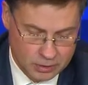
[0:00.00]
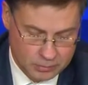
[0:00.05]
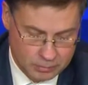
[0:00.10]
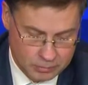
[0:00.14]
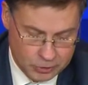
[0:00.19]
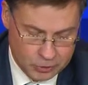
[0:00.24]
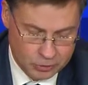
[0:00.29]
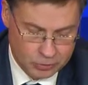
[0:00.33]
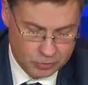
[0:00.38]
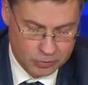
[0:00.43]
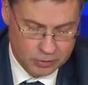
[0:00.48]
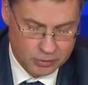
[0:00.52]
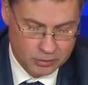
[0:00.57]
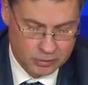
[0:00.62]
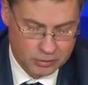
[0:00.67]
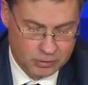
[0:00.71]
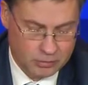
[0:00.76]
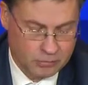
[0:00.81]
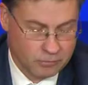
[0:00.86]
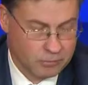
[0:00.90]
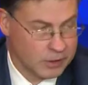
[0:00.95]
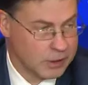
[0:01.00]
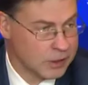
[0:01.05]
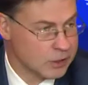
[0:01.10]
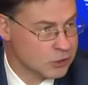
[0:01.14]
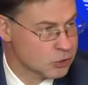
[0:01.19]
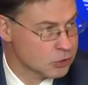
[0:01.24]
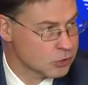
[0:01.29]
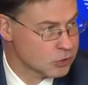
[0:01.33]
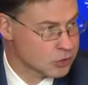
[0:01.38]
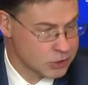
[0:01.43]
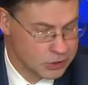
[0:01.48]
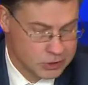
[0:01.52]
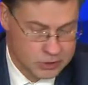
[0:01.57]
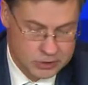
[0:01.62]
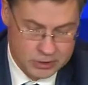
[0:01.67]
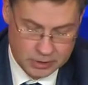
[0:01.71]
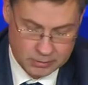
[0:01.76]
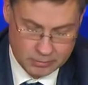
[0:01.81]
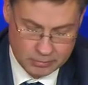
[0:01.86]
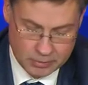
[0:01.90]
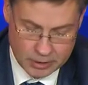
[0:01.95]
beyond financial
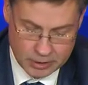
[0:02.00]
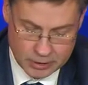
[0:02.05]
system